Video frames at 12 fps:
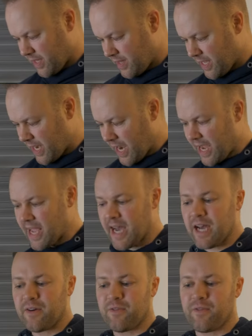Then I
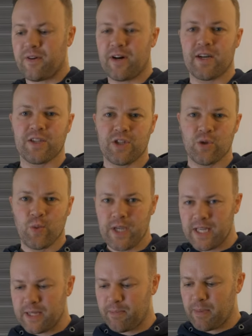have uh,
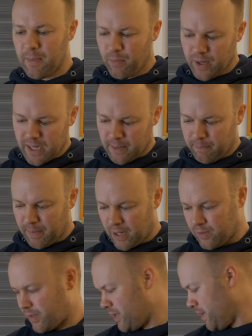sweet paprika
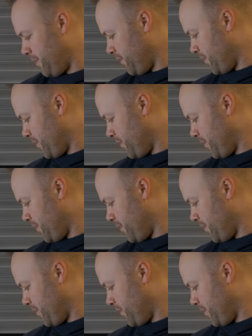powder.